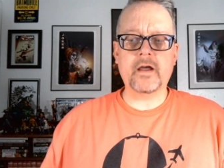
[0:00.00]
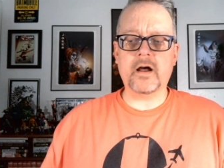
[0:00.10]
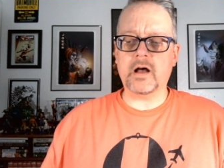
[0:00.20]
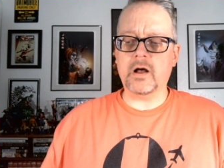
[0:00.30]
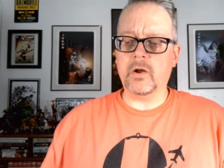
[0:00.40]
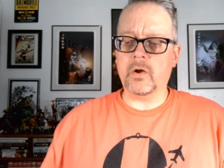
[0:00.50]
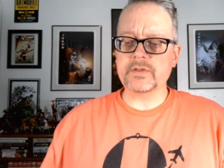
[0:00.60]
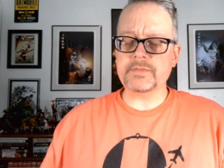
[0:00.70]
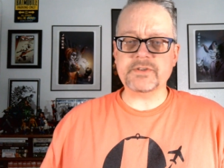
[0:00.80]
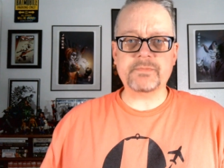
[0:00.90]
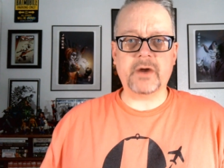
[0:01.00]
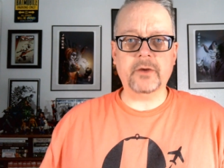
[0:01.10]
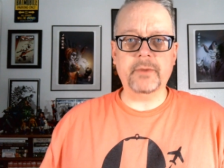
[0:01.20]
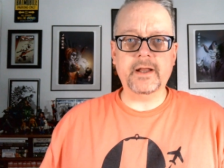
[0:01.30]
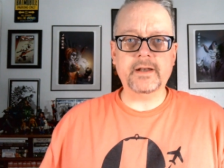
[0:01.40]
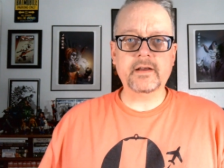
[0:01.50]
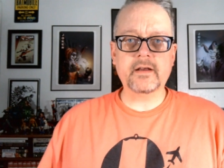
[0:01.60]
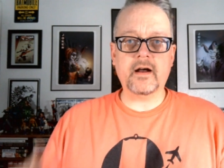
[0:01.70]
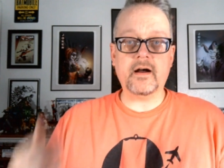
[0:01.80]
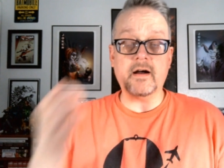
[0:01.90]
uh, Ultimate Spider-Man
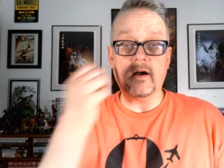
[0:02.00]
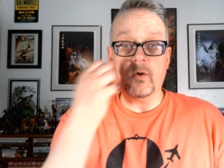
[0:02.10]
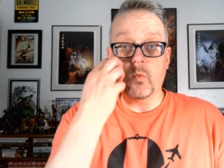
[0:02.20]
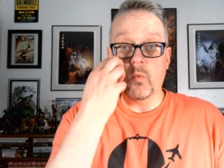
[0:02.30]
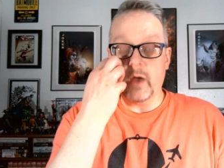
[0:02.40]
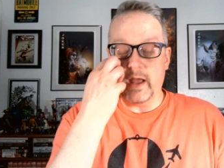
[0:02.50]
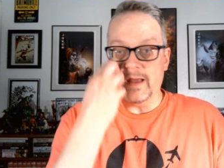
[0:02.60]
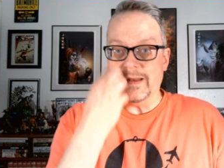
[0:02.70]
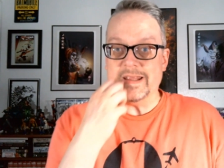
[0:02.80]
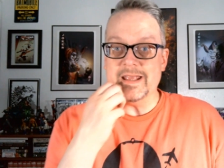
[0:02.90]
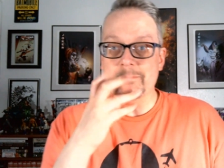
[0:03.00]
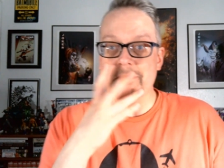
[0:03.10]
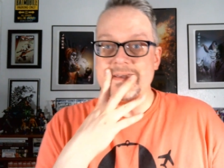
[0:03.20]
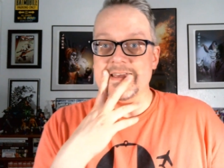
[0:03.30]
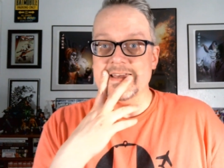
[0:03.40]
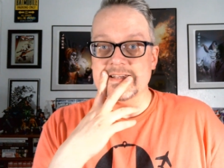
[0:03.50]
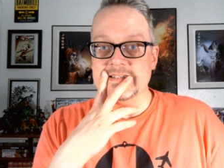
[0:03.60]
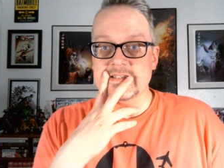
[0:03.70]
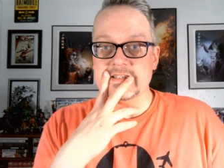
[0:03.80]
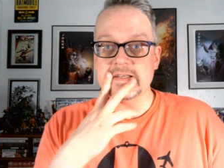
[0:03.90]
uh, when it
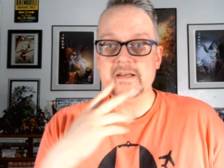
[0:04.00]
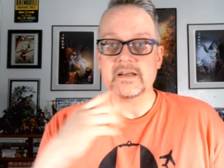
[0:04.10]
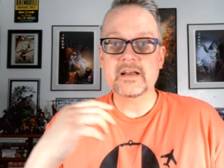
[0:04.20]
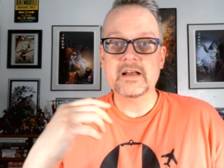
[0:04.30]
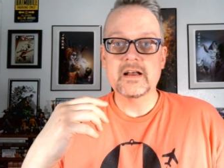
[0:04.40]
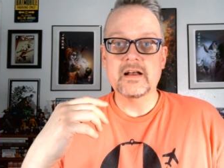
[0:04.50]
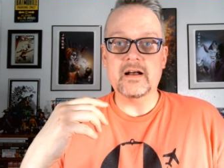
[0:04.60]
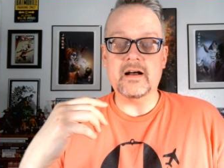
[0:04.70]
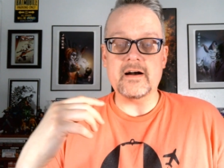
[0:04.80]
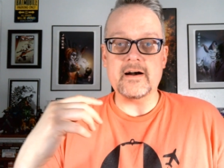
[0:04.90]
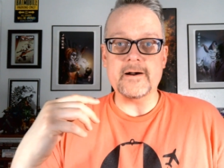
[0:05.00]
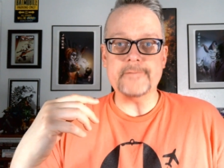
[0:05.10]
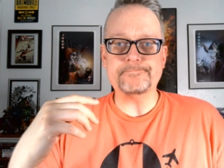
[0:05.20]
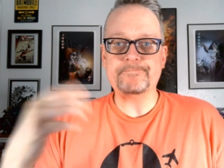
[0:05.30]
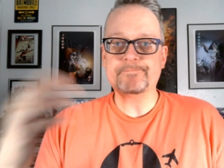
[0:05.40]
begins um,